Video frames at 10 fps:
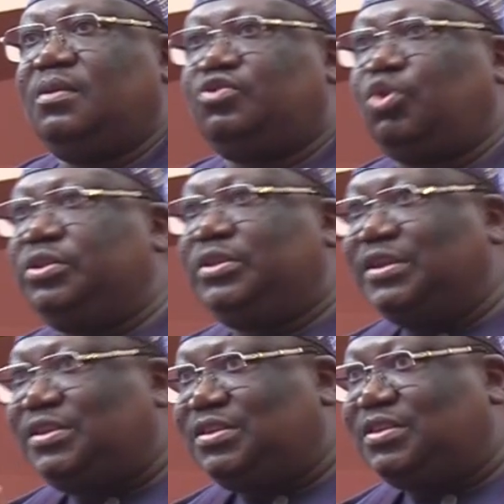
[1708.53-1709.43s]
So
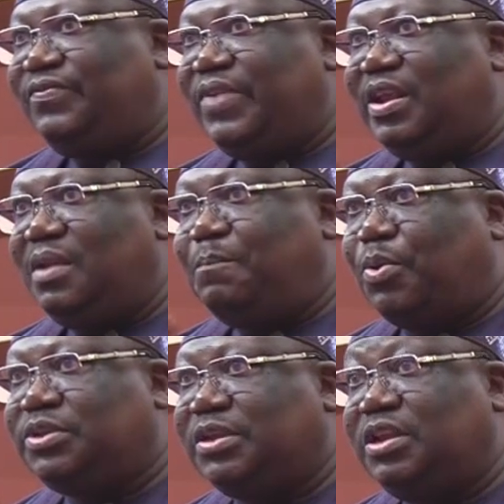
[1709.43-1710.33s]
this is a very
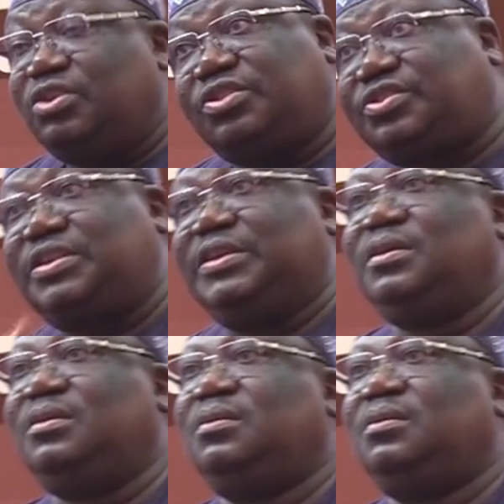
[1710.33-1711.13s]
important industry.